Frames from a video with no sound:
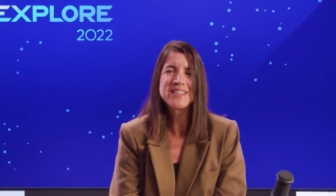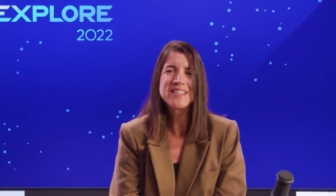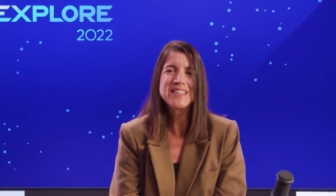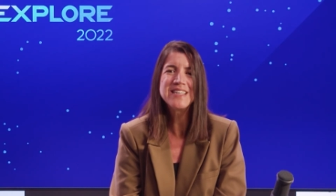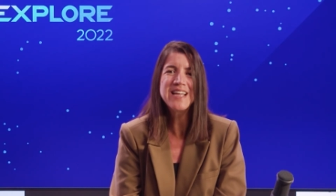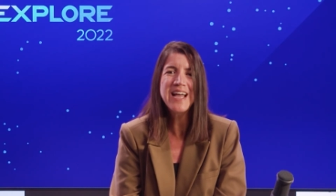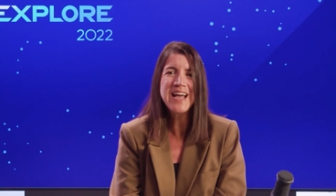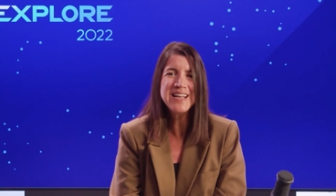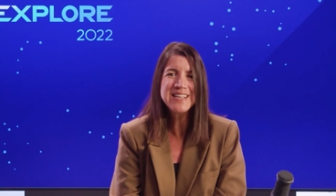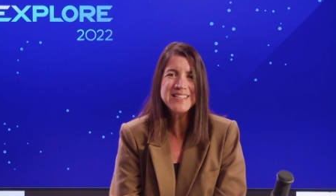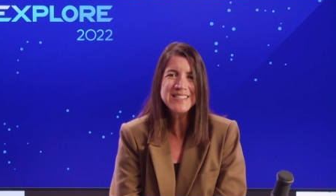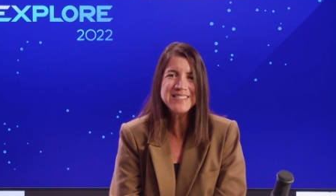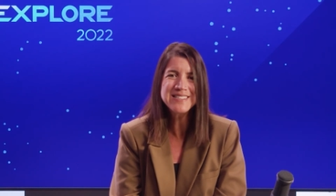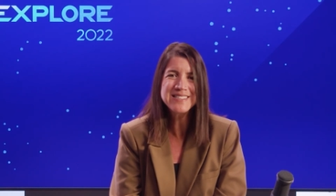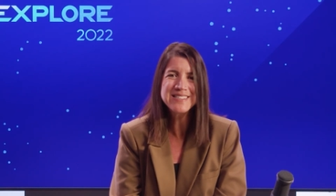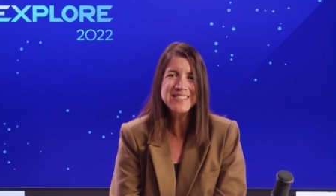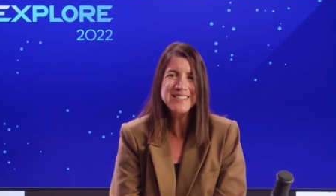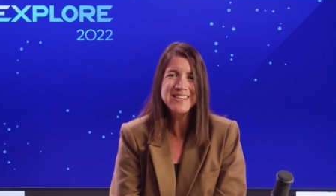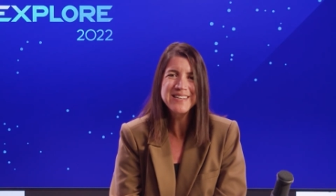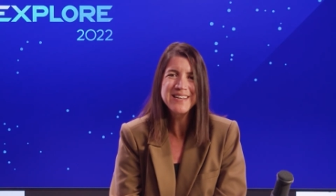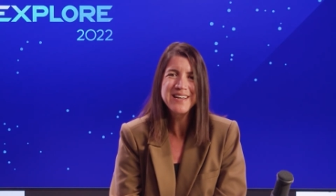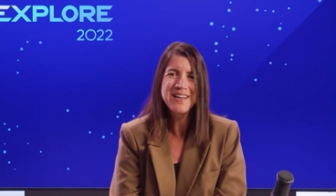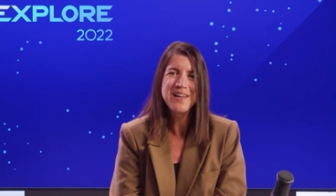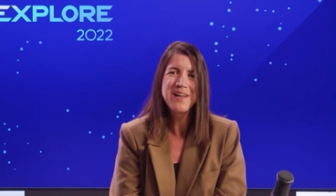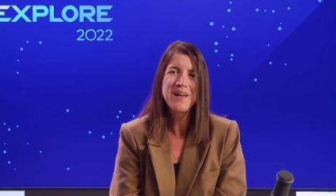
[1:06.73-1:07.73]
Yes,
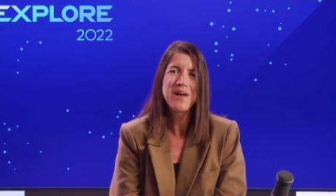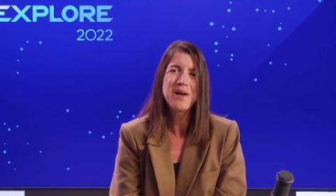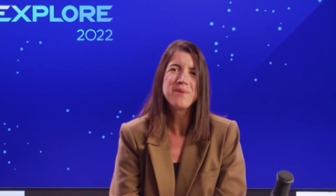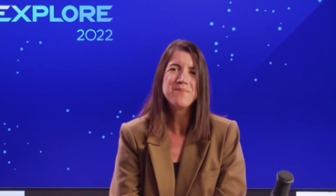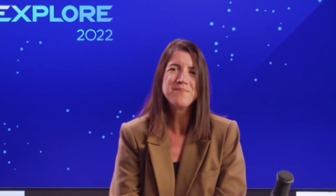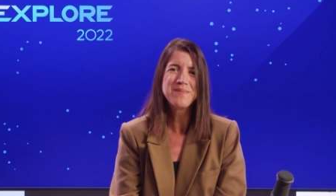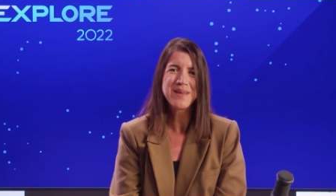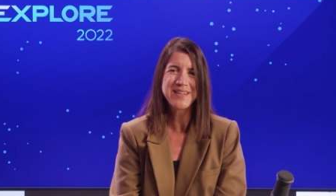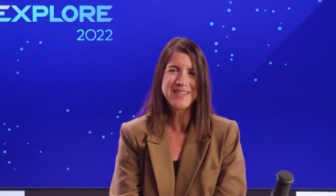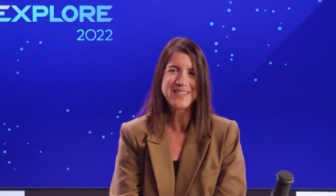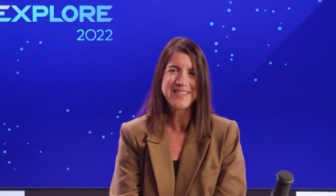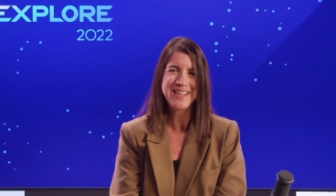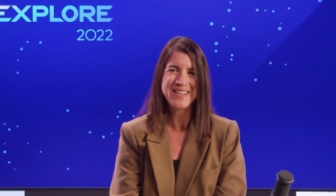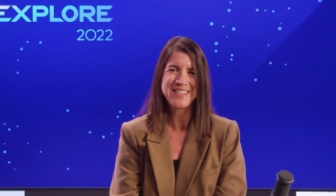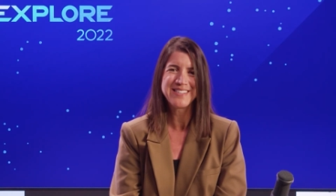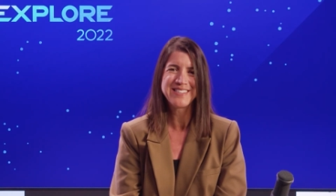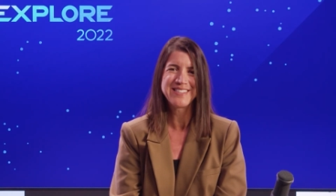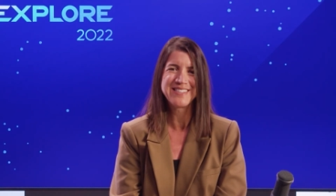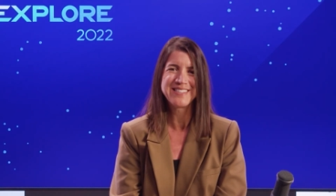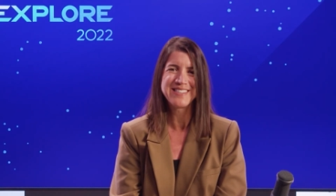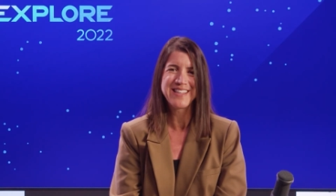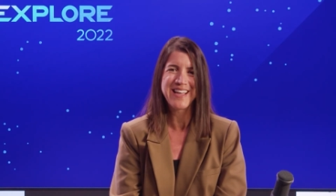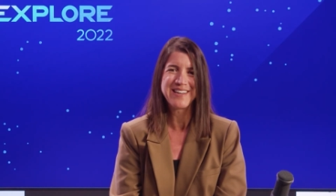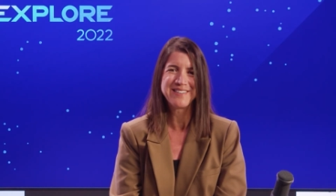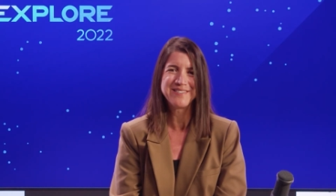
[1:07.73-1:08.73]
a
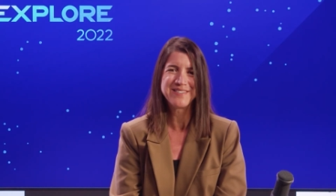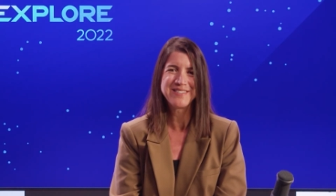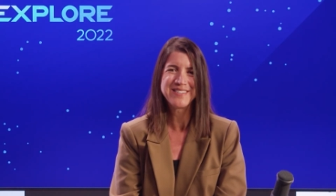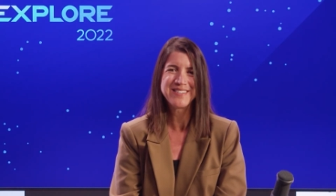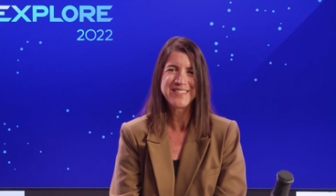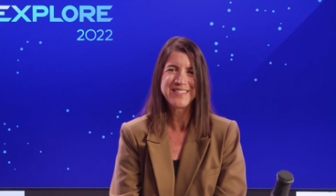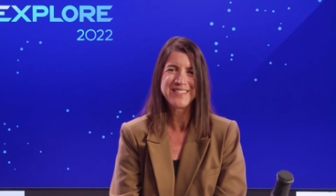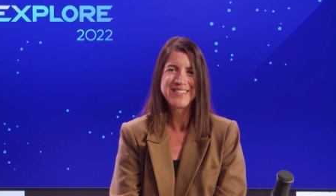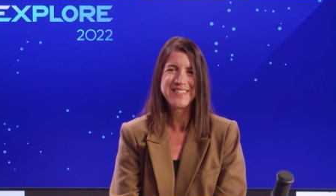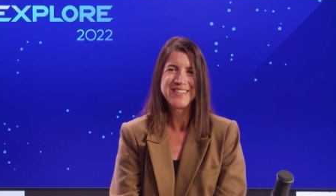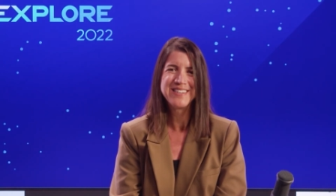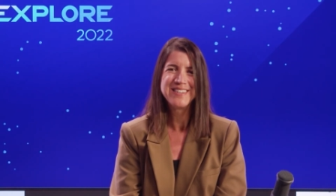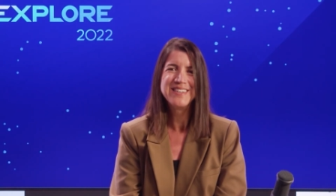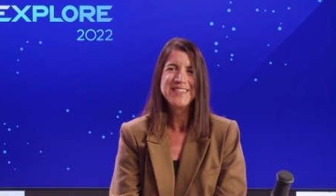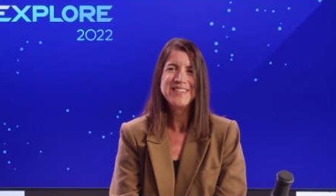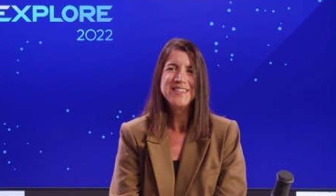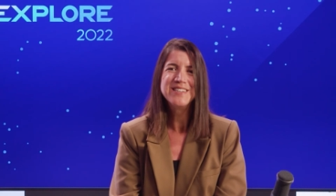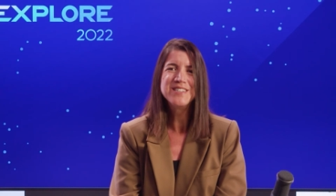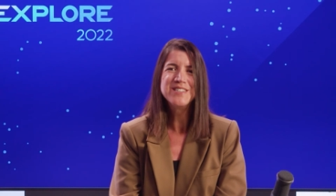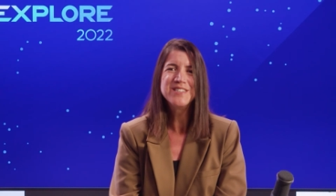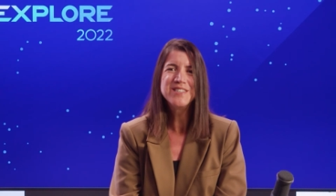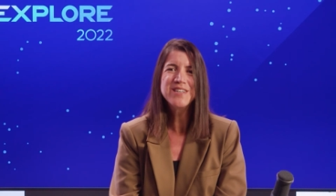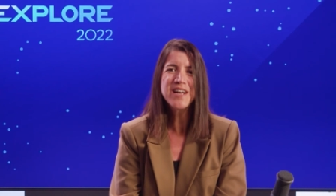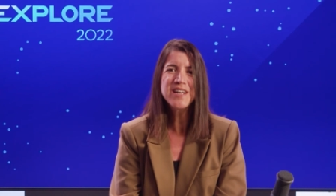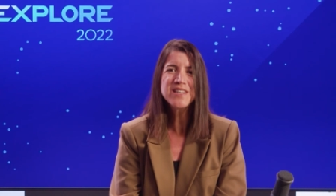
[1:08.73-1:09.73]
meditation lounge,
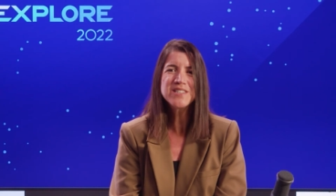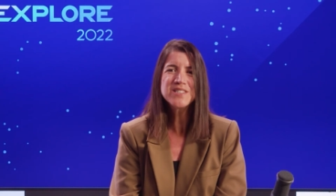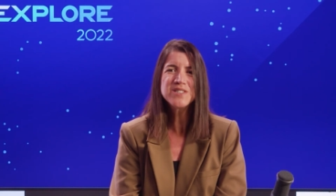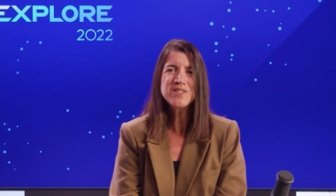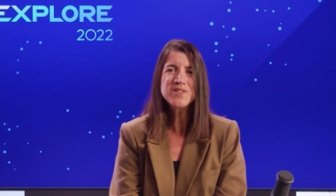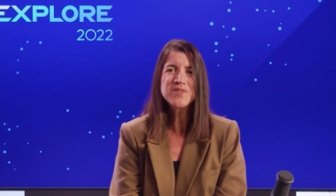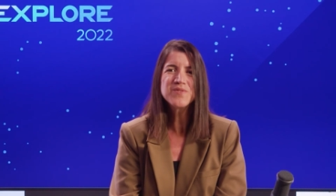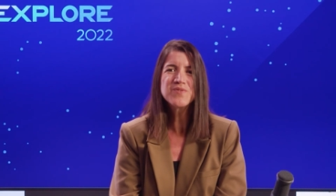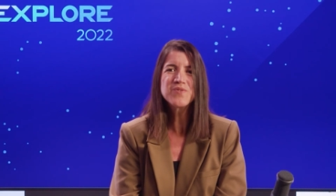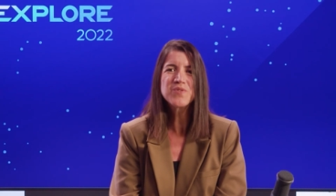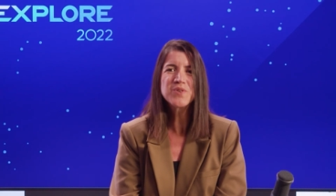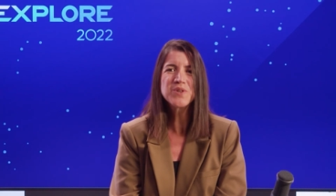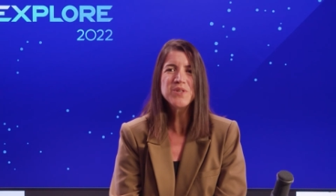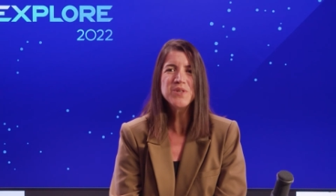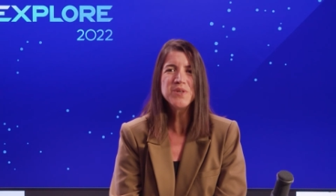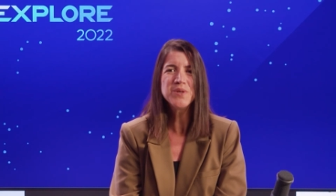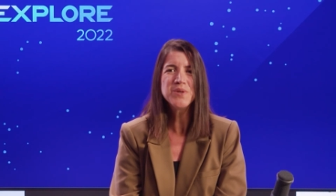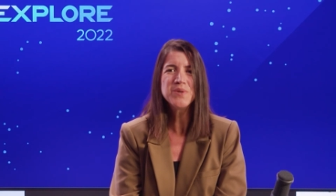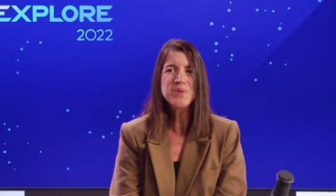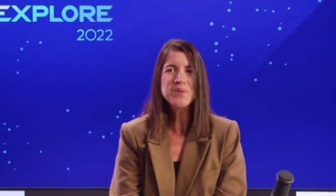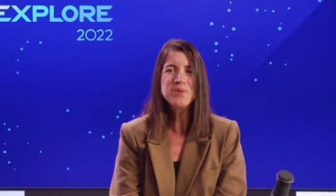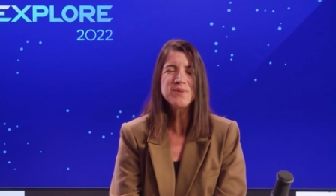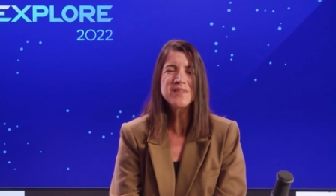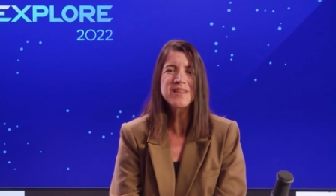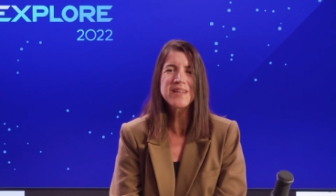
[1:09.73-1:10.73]
just for
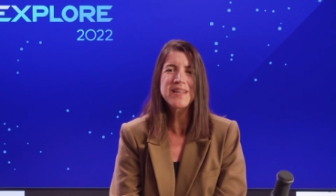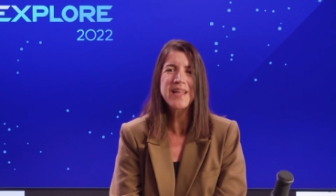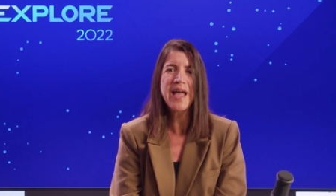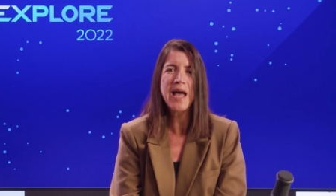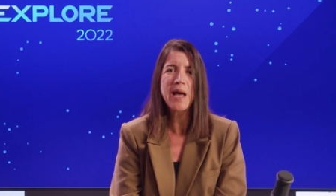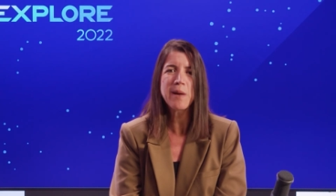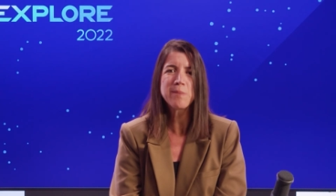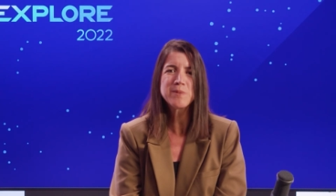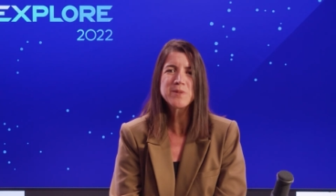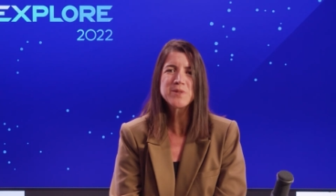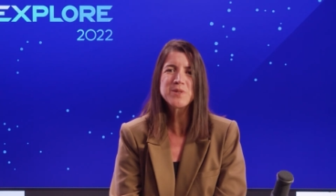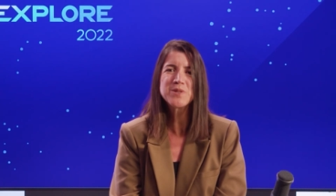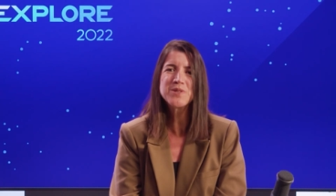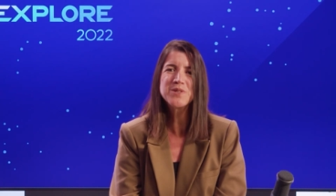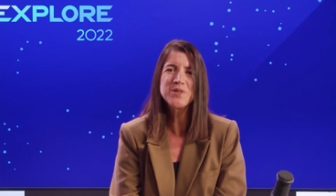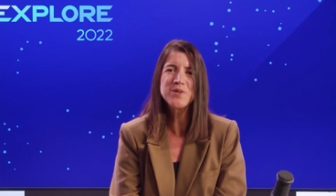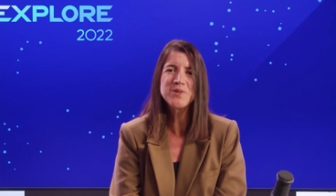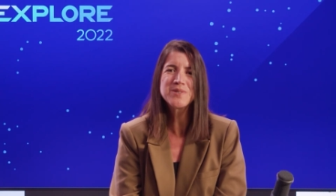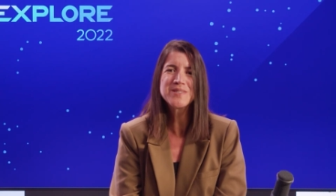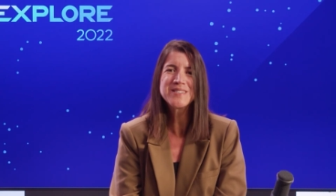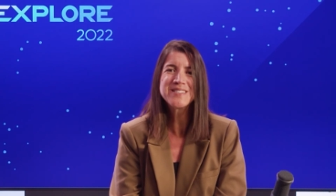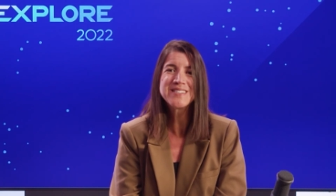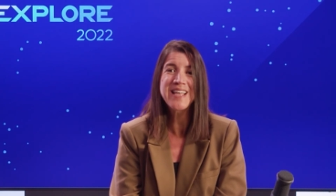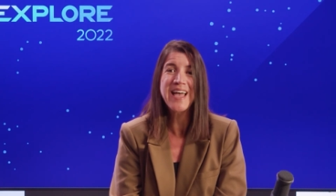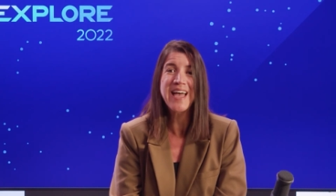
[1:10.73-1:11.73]
you to capture
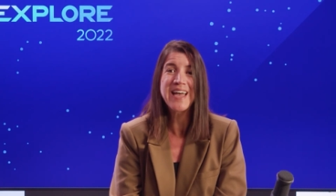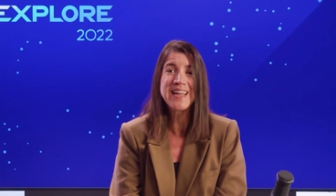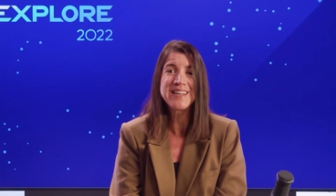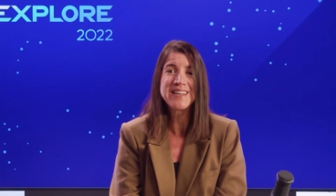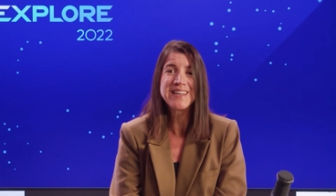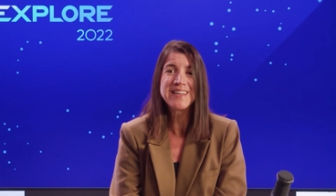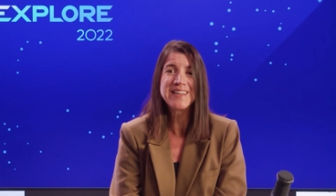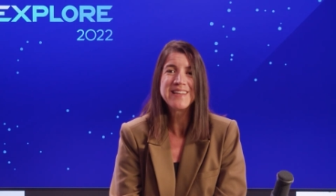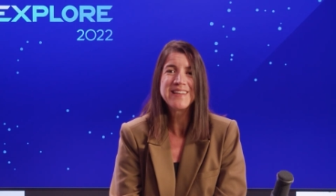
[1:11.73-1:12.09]
your zen.